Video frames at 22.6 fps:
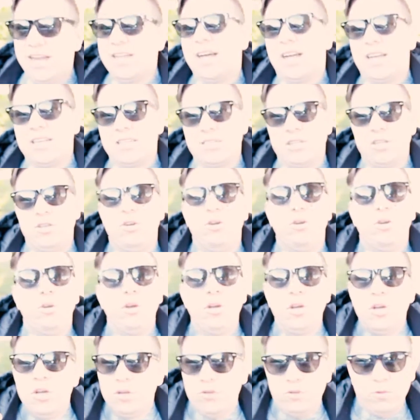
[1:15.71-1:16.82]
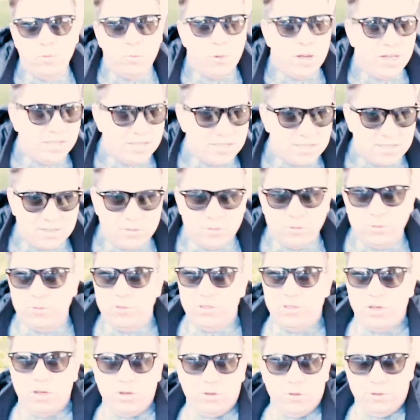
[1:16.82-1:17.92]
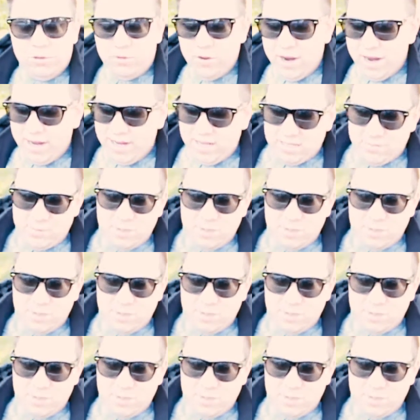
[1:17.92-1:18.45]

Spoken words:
Like as in you do well at school, you got good grades,